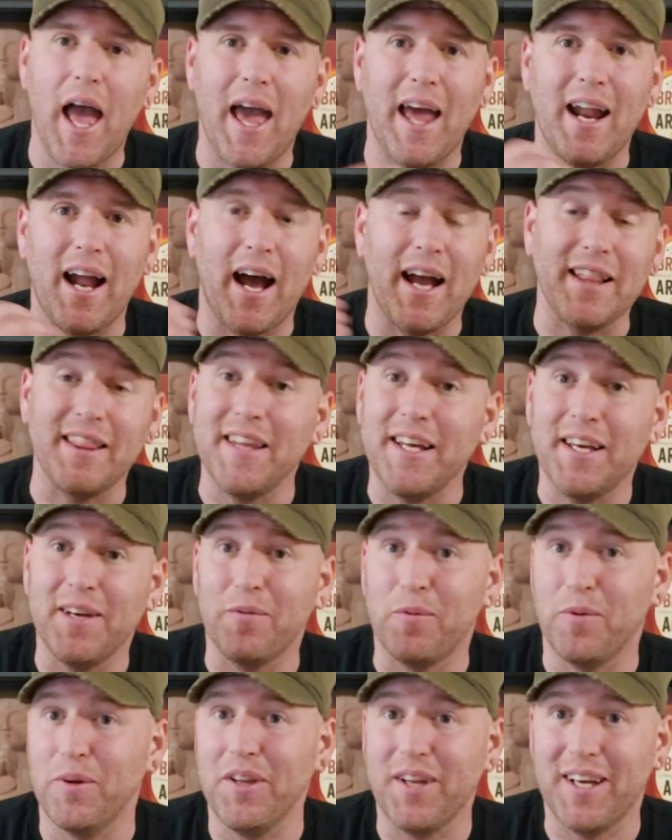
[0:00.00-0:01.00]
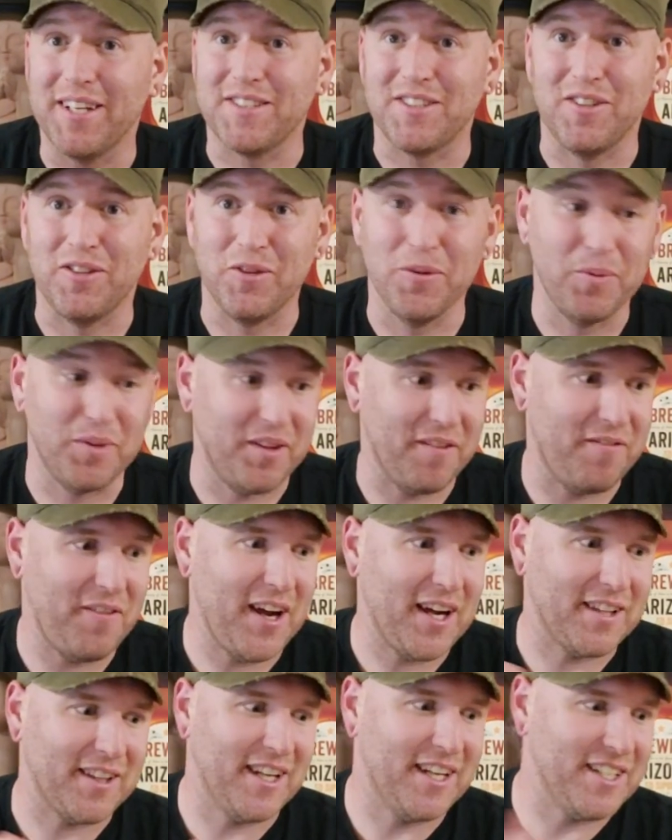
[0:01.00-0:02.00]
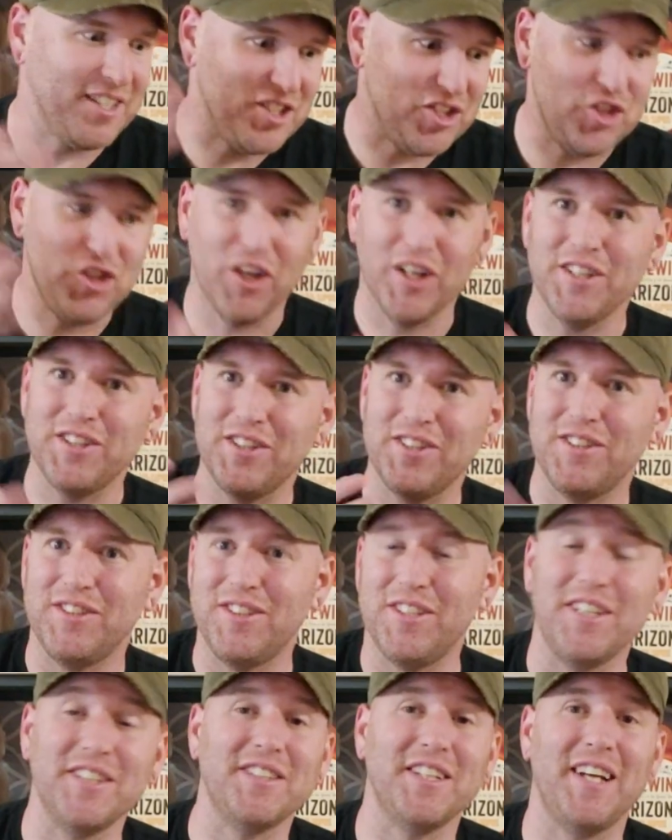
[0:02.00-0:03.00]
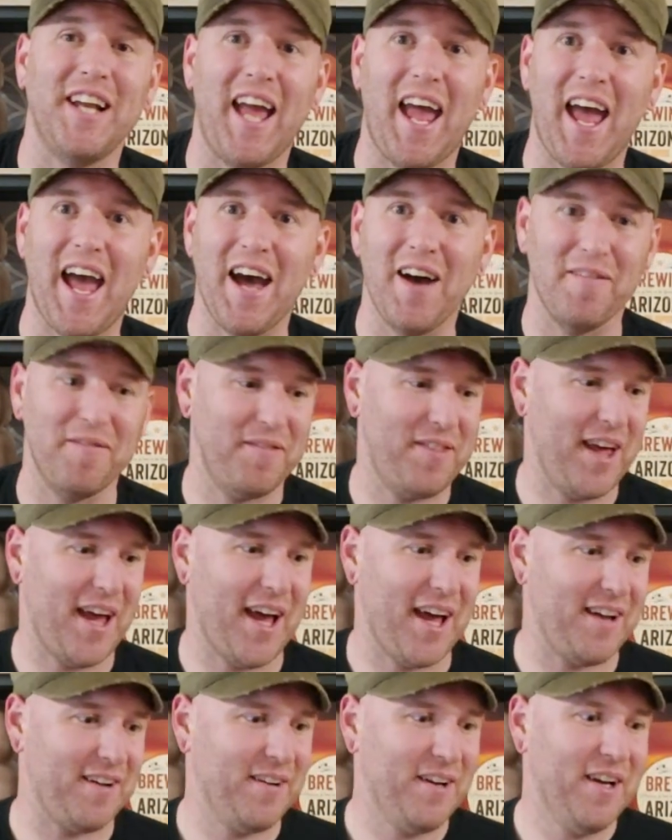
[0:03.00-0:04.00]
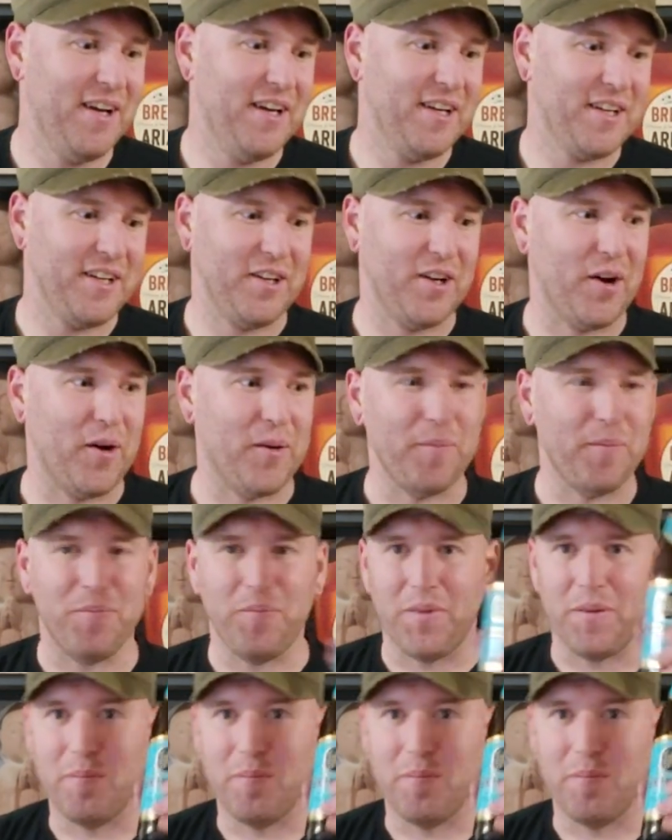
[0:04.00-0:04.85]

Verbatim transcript: And I think it really has to do with the fact that it just doesn't have that, you know,